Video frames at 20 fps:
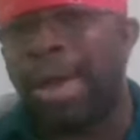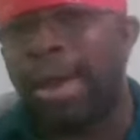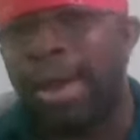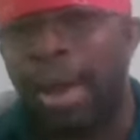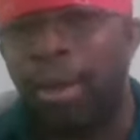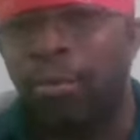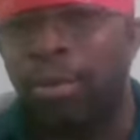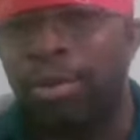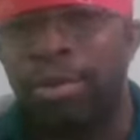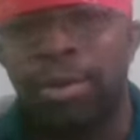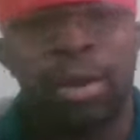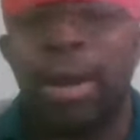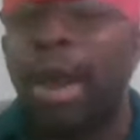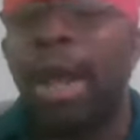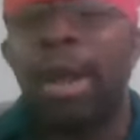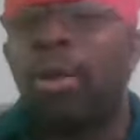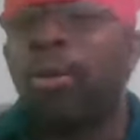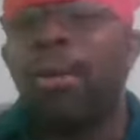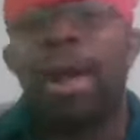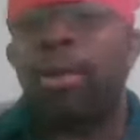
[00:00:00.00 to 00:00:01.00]
That wasn't good.
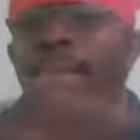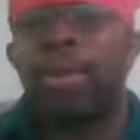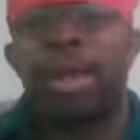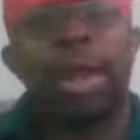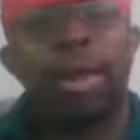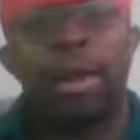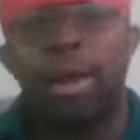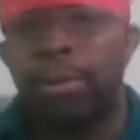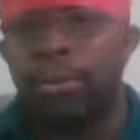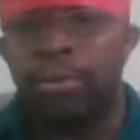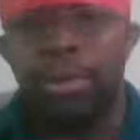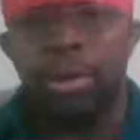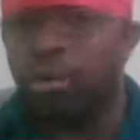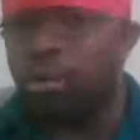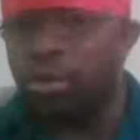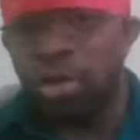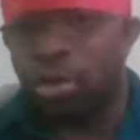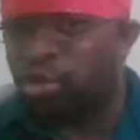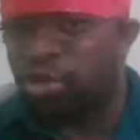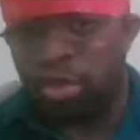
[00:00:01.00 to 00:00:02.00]
I go, I don't care.
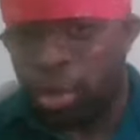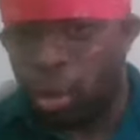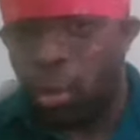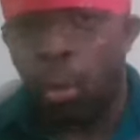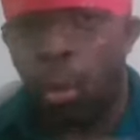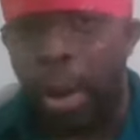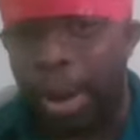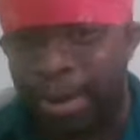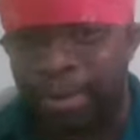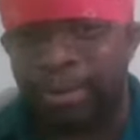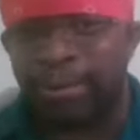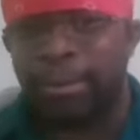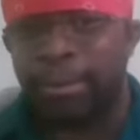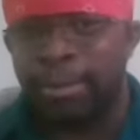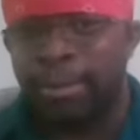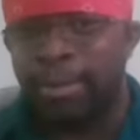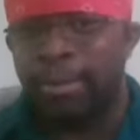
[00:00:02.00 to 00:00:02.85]
You're still white.